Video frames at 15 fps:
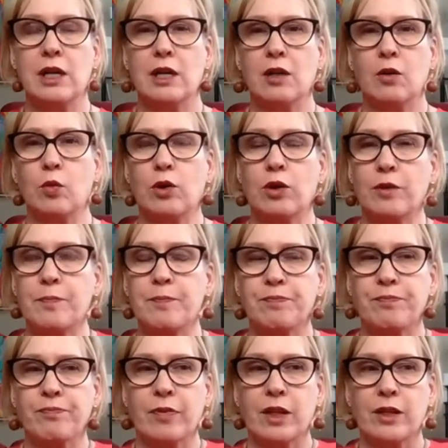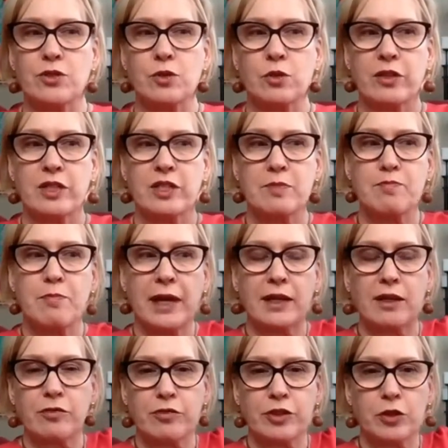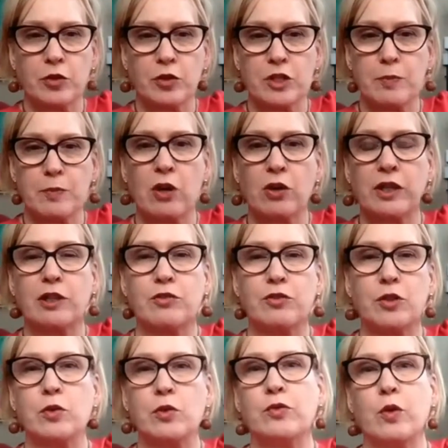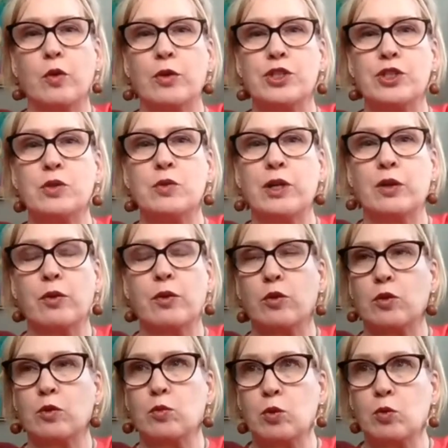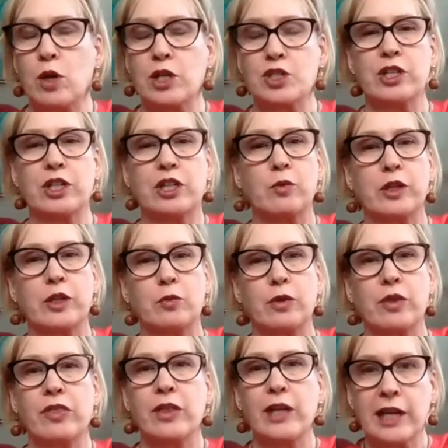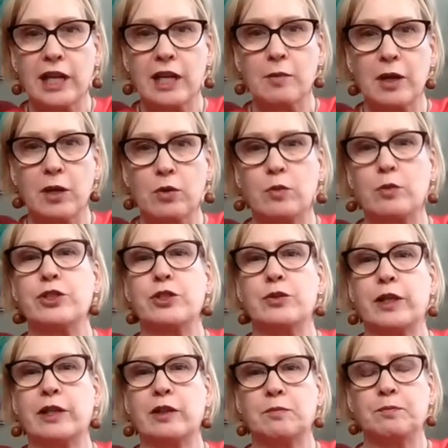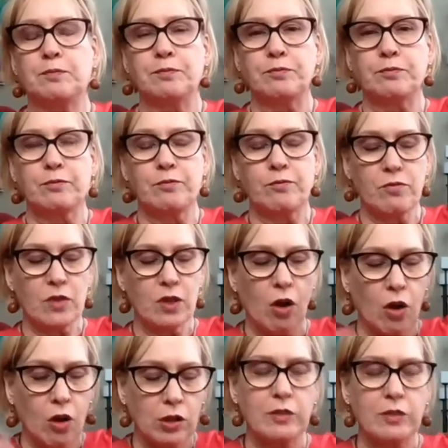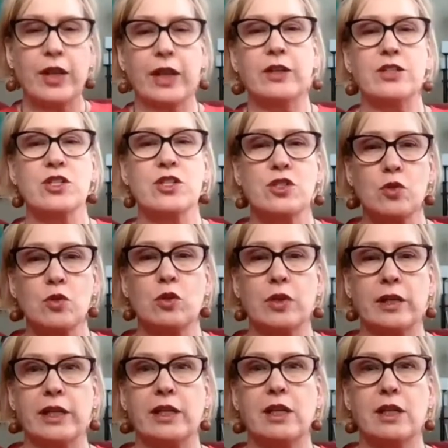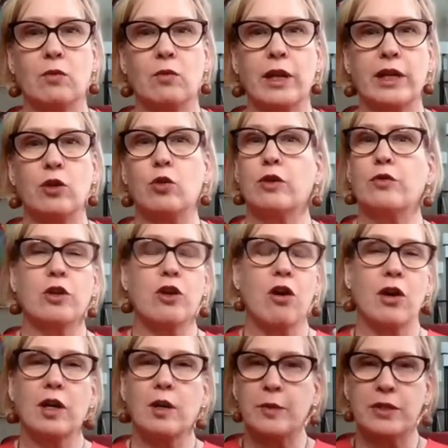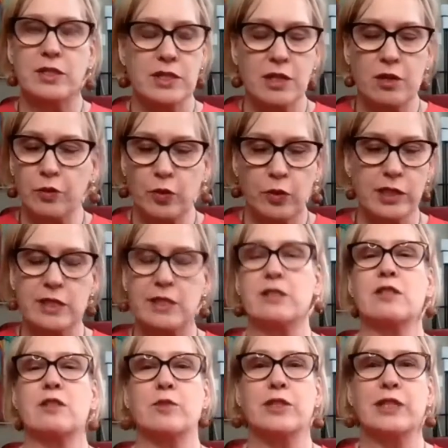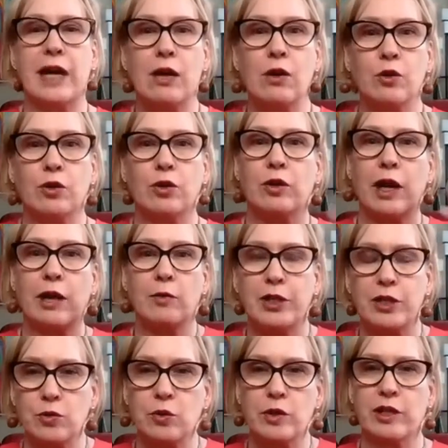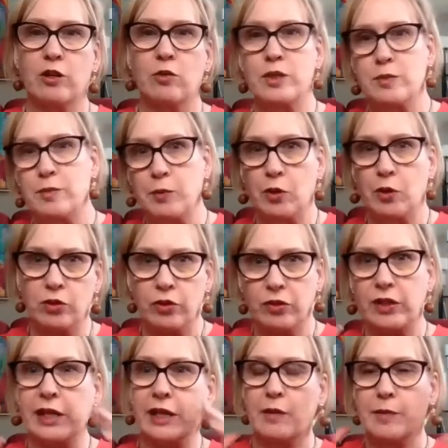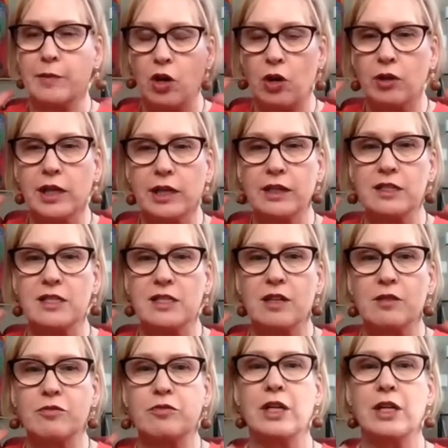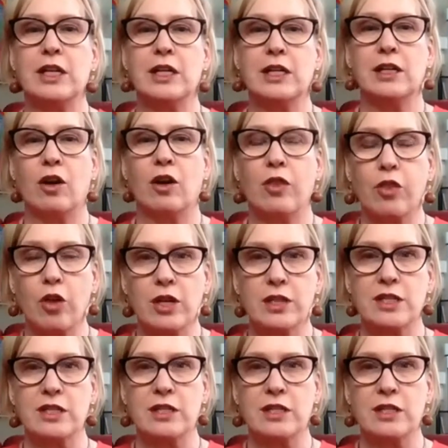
we're sort of this meta view, this balcony view of what we're doing, whether we're watching or whether we're thinking about what we're doing. All of that is story, right? Or if we're caught up in self-criticism or doubt, or how am I doing, or what's my partner think? I mean, all that kind of stuff. Our thoughts and